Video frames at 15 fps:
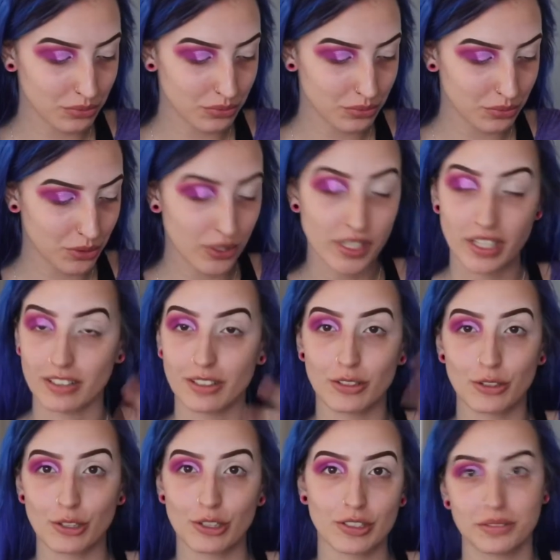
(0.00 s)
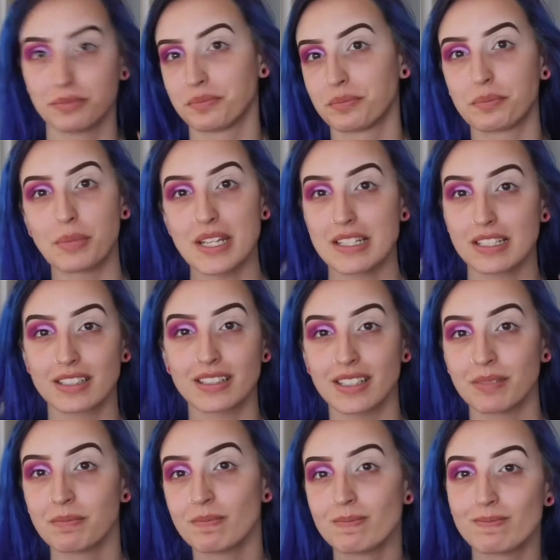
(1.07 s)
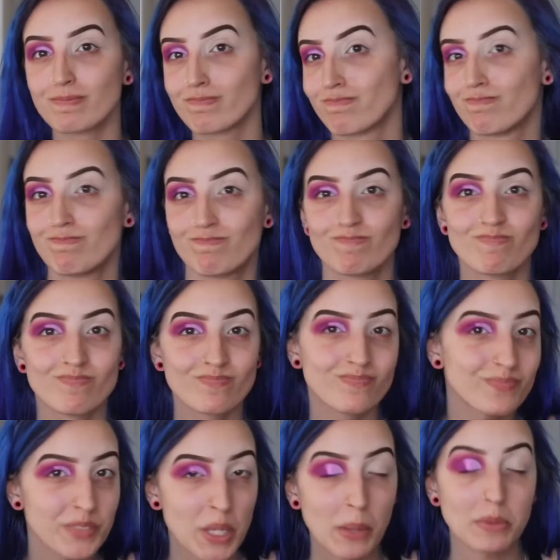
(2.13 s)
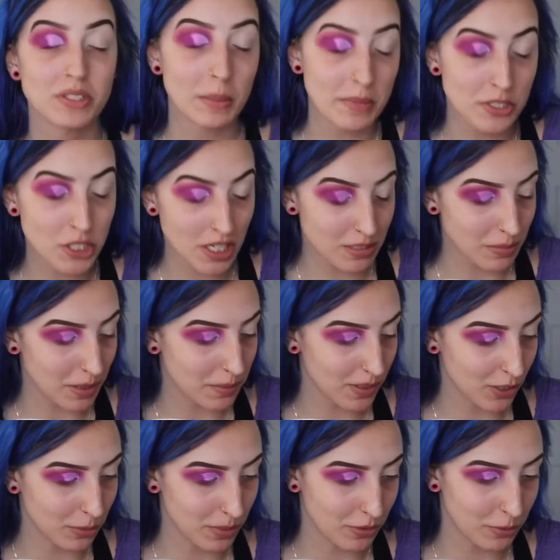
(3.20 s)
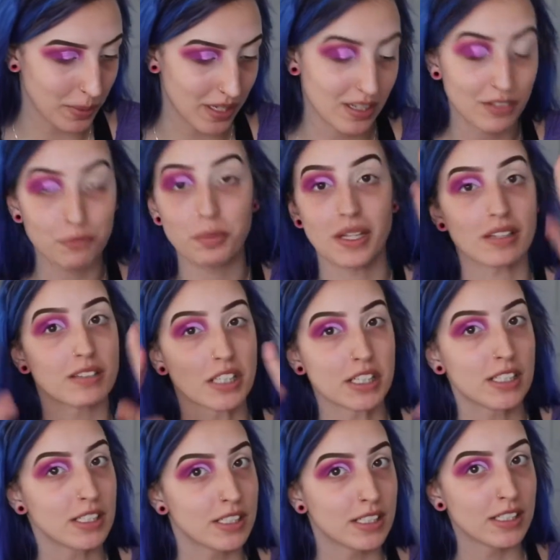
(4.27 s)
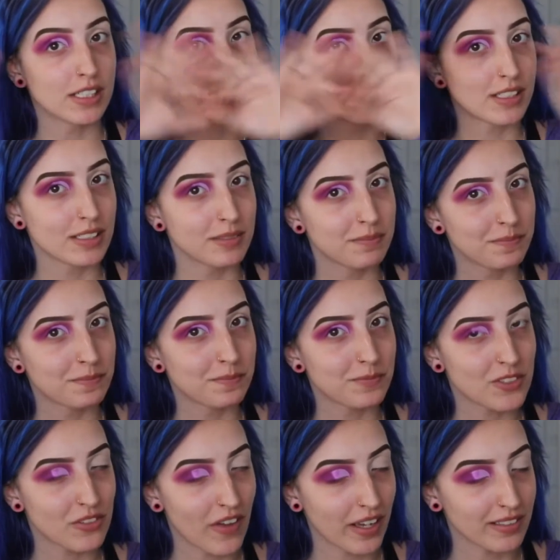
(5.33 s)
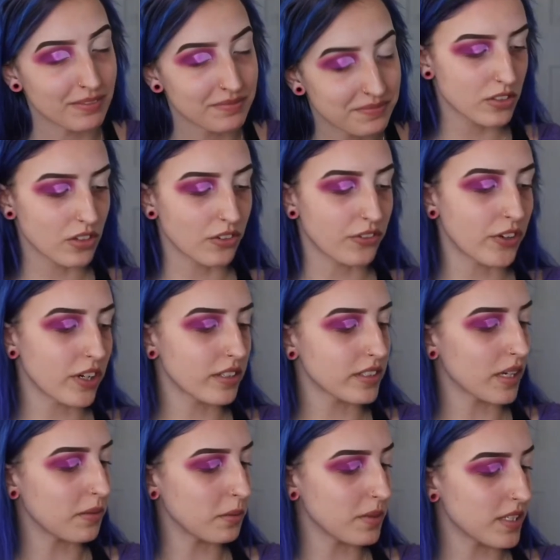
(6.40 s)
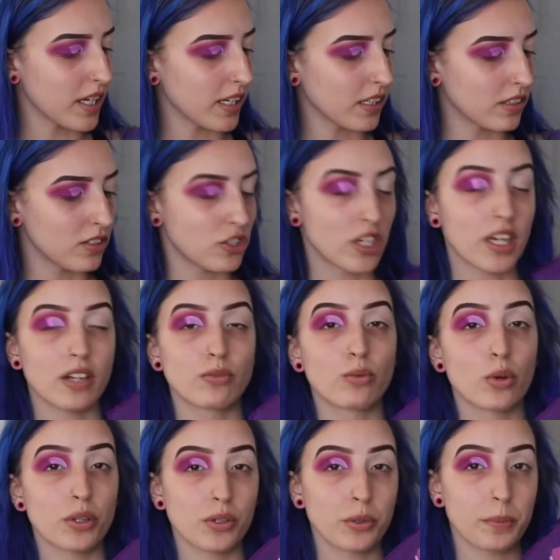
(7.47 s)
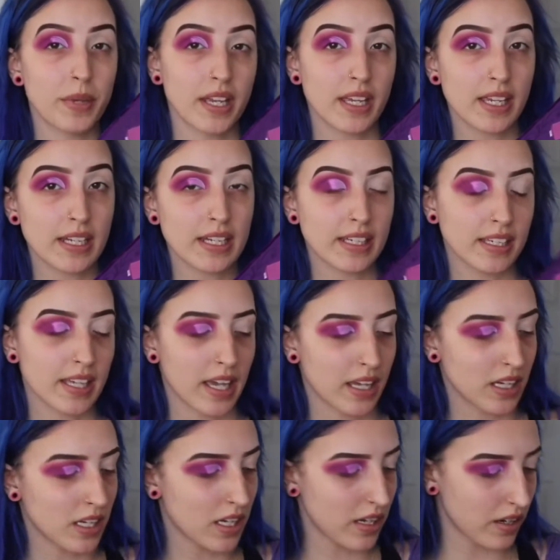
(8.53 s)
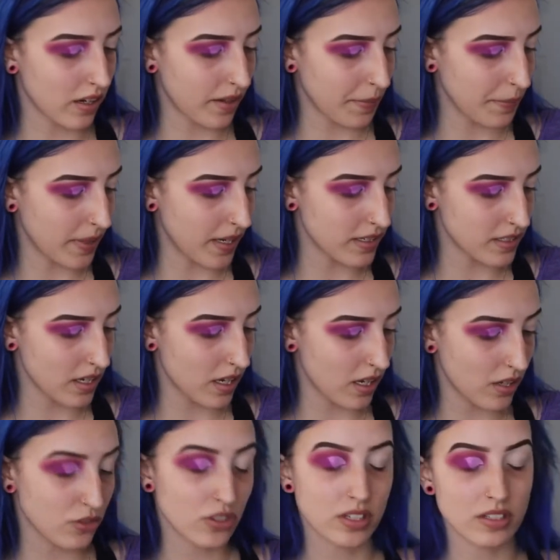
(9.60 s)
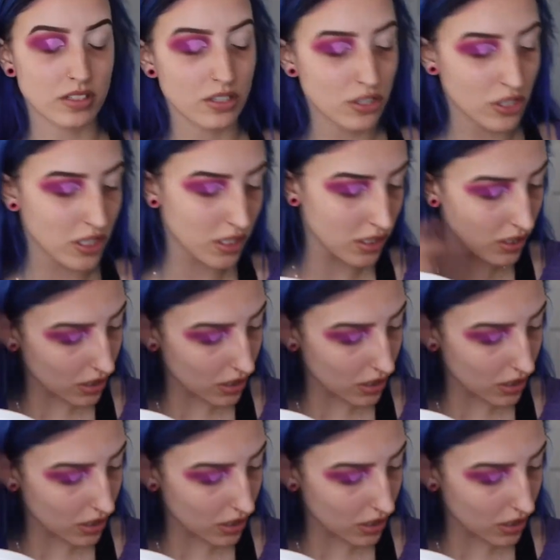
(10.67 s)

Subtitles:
create another look, basically. So some of the shades might be a little bit repetitive, but it's fine. So first, I'm going to be taking the shade Royal Pain again as a transition.